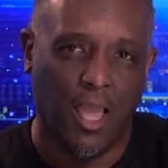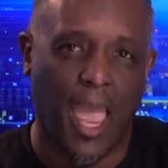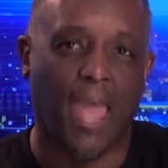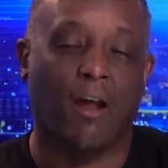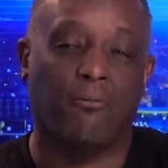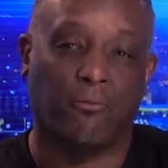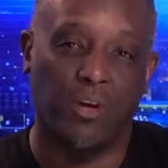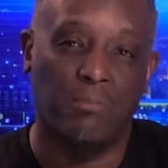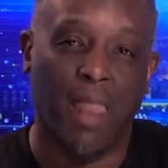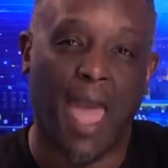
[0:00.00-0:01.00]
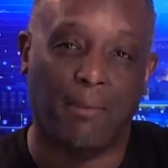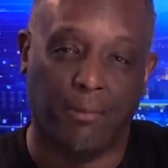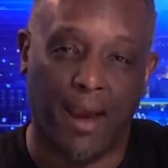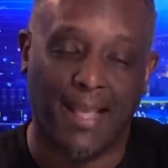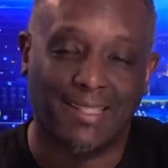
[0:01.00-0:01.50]
and a free black
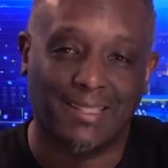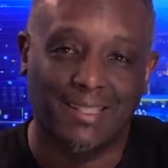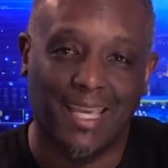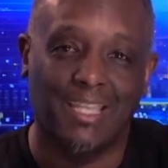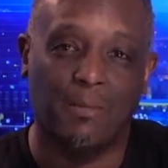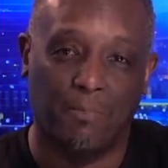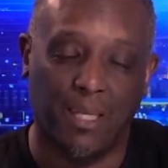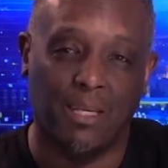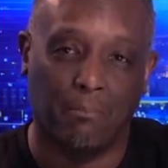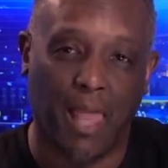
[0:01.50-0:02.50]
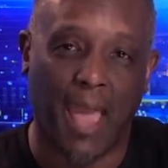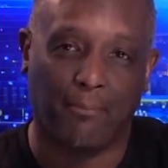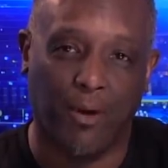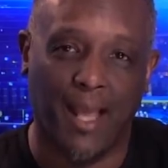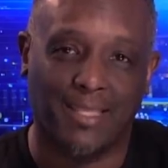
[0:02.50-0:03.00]
press, independent black
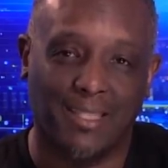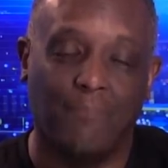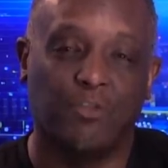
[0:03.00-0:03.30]
press,